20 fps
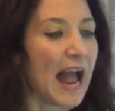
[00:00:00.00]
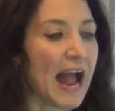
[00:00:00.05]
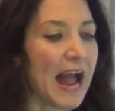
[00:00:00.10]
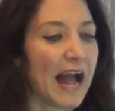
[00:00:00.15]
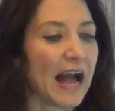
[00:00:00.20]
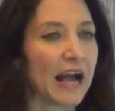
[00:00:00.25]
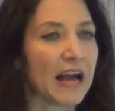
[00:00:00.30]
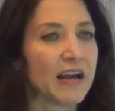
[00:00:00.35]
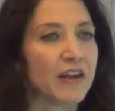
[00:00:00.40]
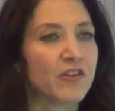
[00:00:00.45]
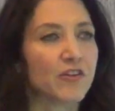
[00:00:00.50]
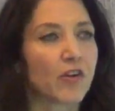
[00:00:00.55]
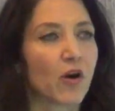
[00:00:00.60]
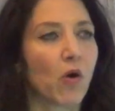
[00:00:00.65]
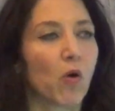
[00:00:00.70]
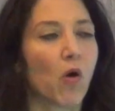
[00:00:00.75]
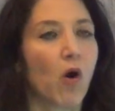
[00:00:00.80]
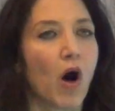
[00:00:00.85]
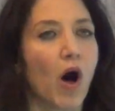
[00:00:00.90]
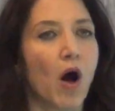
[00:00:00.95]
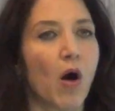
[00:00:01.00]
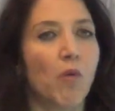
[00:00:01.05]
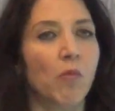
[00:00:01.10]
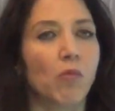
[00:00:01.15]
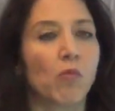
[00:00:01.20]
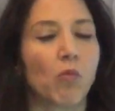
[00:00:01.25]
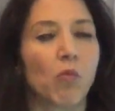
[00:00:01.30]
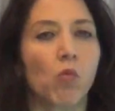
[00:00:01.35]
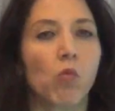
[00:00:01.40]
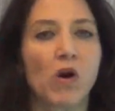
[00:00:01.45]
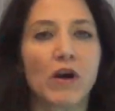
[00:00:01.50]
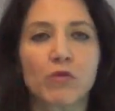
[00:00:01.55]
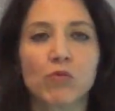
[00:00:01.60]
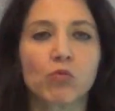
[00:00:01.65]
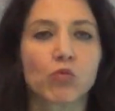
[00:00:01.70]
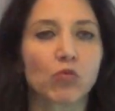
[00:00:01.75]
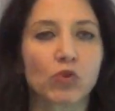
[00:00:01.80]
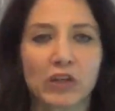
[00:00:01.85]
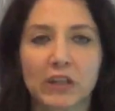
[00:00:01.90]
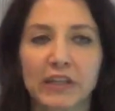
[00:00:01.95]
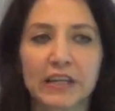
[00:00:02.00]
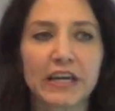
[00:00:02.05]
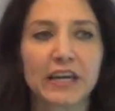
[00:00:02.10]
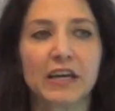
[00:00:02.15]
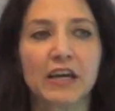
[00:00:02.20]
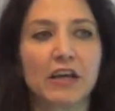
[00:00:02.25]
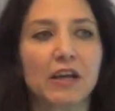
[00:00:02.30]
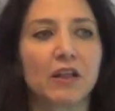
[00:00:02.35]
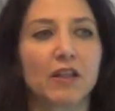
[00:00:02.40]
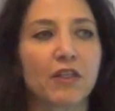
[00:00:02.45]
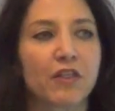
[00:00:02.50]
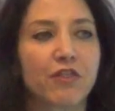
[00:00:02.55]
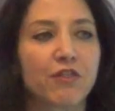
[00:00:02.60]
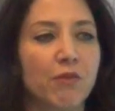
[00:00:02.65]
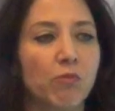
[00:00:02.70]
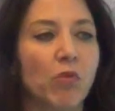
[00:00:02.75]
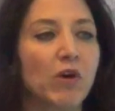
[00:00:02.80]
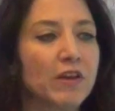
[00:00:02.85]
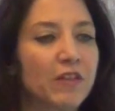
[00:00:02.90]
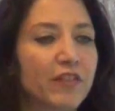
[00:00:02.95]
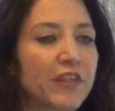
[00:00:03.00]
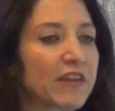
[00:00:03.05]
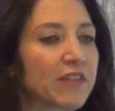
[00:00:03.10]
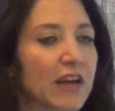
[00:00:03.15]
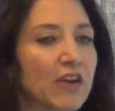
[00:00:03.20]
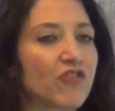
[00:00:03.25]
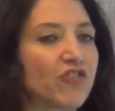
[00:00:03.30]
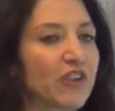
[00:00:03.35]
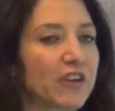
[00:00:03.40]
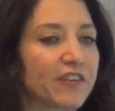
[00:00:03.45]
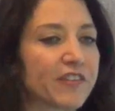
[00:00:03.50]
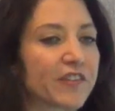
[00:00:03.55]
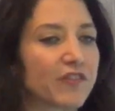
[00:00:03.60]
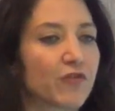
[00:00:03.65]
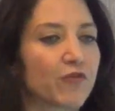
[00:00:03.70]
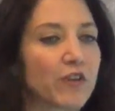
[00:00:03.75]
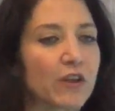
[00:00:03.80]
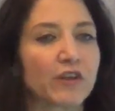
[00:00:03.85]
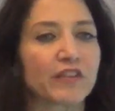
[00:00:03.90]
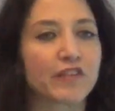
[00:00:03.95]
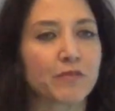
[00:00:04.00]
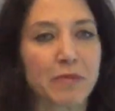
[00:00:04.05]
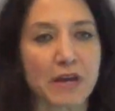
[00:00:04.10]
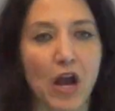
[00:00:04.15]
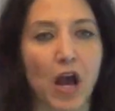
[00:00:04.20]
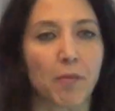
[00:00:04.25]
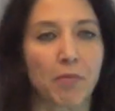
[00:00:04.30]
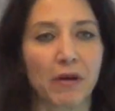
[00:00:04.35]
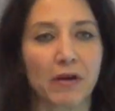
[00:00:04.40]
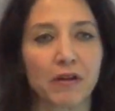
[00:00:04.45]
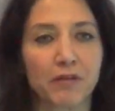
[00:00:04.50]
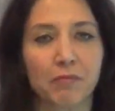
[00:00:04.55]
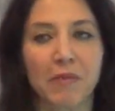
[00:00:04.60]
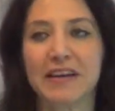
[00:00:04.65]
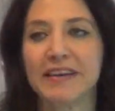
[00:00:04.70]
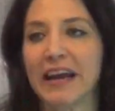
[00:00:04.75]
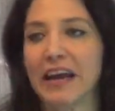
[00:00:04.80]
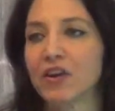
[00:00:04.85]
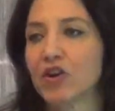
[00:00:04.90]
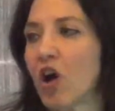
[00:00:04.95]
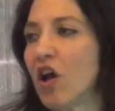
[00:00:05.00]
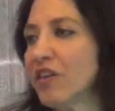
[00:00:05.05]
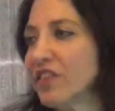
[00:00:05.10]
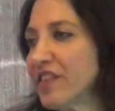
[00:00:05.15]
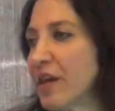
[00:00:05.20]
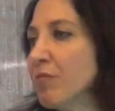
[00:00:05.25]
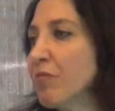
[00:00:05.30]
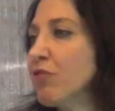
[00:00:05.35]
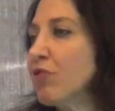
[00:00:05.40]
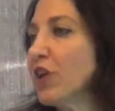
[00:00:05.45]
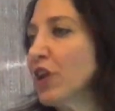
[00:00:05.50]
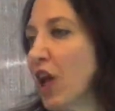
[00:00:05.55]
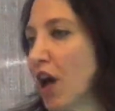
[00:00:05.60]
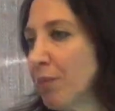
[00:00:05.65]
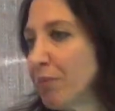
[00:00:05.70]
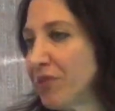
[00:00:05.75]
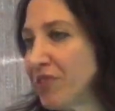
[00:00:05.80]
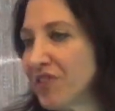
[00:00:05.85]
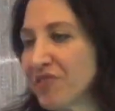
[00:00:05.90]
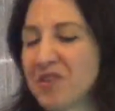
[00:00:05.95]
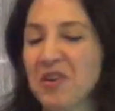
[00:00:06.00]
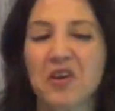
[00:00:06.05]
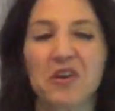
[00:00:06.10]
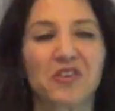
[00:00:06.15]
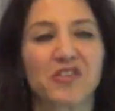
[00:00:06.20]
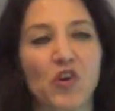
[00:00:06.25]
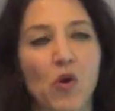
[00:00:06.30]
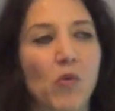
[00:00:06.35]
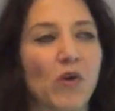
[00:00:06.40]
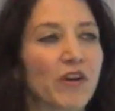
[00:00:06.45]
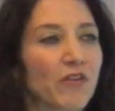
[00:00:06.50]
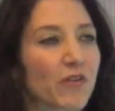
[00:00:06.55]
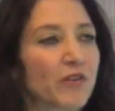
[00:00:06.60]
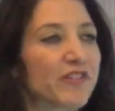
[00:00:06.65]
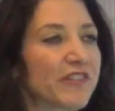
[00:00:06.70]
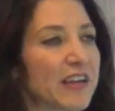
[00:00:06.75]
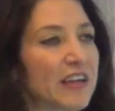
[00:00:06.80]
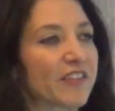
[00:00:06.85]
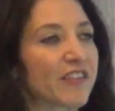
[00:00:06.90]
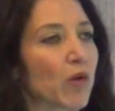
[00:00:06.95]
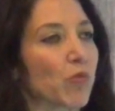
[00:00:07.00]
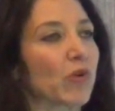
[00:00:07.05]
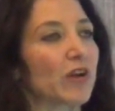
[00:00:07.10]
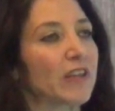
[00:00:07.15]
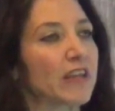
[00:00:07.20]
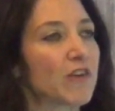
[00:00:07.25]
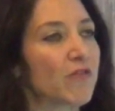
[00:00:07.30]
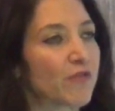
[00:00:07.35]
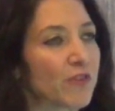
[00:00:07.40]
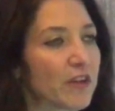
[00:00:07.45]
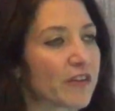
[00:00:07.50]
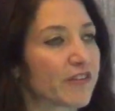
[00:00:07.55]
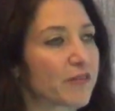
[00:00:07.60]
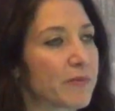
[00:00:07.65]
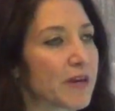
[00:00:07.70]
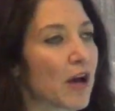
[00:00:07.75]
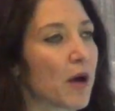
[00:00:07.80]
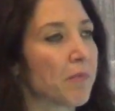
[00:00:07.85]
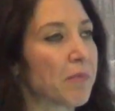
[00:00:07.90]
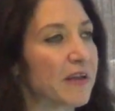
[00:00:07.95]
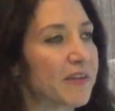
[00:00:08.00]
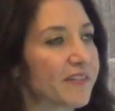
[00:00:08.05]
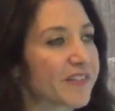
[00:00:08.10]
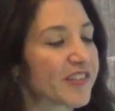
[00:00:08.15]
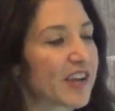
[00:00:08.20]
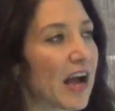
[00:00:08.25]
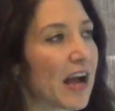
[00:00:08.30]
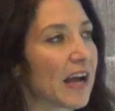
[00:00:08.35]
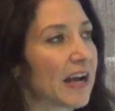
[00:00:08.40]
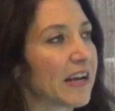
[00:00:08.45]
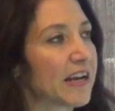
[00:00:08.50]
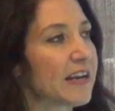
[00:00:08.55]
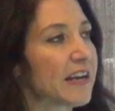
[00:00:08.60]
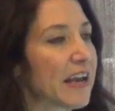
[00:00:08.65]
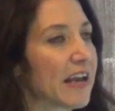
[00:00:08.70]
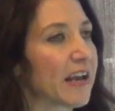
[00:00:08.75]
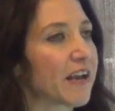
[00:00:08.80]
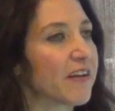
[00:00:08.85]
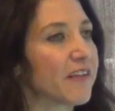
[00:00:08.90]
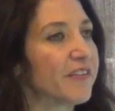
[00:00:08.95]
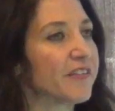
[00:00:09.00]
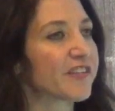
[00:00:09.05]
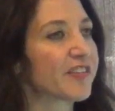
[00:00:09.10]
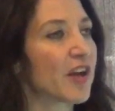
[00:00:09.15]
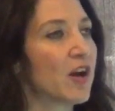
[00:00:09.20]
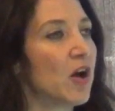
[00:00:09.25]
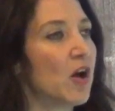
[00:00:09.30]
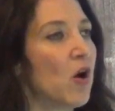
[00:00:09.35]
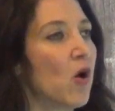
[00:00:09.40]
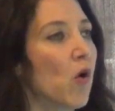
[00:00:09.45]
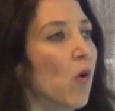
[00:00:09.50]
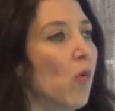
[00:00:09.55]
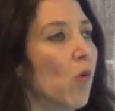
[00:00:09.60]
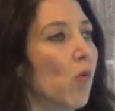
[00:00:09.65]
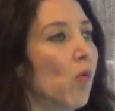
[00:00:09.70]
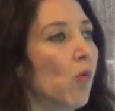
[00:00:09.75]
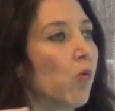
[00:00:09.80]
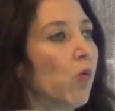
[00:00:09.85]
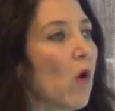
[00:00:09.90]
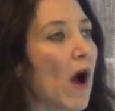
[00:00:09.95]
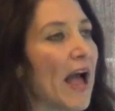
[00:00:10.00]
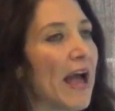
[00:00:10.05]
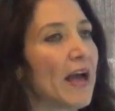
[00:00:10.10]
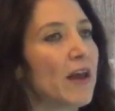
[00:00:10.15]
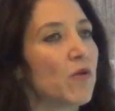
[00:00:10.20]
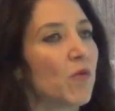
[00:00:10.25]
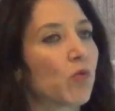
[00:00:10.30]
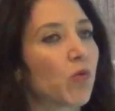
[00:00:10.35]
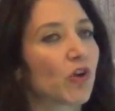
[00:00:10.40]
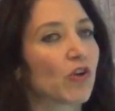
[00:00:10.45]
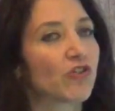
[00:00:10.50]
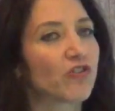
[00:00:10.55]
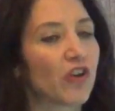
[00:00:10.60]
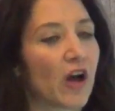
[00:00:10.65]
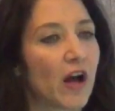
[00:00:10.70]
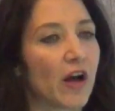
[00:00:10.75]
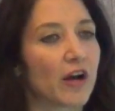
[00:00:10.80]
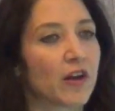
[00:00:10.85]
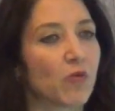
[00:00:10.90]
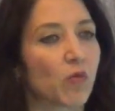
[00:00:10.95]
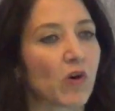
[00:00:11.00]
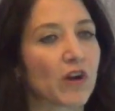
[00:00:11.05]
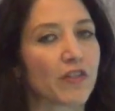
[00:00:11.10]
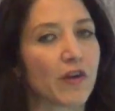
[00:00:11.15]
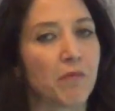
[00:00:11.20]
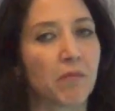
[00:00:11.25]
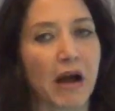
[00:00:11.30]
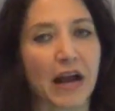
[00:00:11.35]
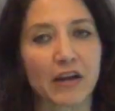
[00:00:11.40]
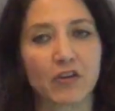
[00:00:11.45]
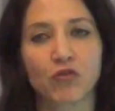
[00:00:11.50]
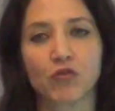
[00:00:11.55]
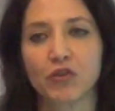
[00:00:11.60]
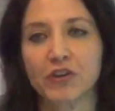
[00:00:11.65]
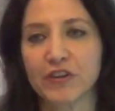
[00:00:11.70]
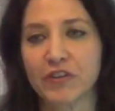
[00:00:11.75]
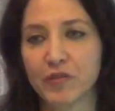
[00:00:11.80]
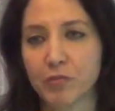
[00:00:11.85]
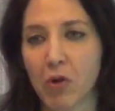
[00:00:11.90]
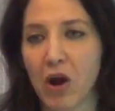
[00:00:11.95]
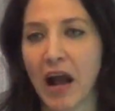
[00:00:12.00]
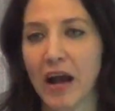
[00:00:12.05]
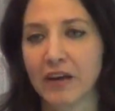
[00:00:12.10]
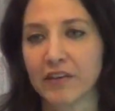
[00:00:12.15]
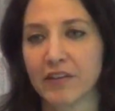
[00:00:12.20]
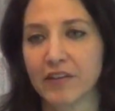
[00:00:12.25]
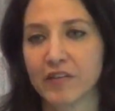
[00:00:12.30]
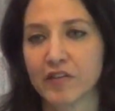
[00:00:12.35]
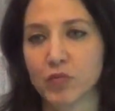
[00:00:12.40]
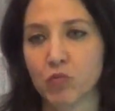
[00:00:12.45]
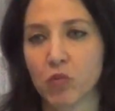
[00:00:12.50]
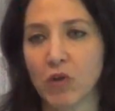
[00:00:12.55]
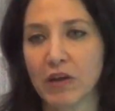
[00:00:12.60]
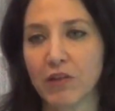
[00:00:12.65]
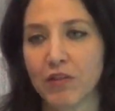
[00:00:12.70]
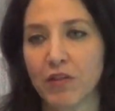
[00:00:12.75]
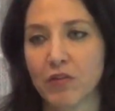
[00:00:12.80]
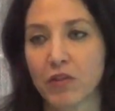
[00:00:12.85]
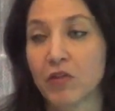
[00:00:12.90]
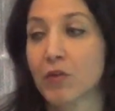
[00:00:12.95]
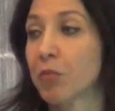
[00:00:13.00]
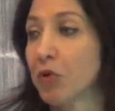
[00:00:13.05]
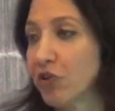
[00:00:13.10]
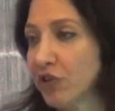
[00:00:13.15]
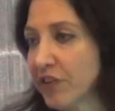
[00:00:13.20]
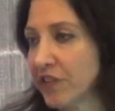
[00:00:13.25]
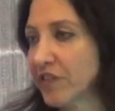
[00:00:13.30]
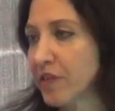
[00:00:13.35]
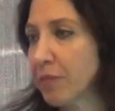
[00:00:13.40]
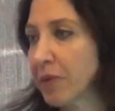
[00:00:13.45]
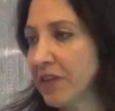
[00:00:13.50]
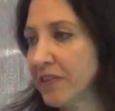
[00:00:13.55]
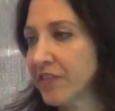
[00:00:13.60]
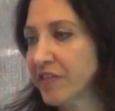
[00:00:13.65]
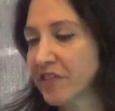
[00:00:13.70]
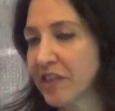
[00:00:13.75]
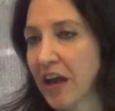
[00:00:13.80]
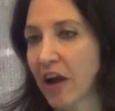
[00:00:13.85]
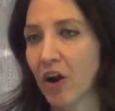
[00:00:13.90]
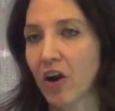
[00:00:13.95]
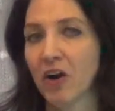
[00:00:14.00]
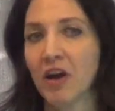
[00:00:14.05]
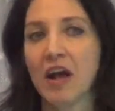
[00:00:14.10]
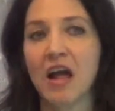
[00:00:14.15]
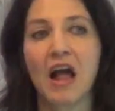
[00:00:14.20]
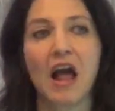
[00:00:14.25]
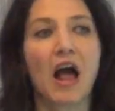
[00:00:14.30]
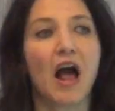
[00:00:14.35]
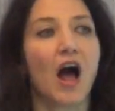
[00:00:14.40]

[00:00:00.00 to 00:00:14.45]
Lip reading: And one thing that just fills me up, my dad calls them fill-ups. So one of those things that really fills me up inside is when we're done with a mindfulness practice with the participants there.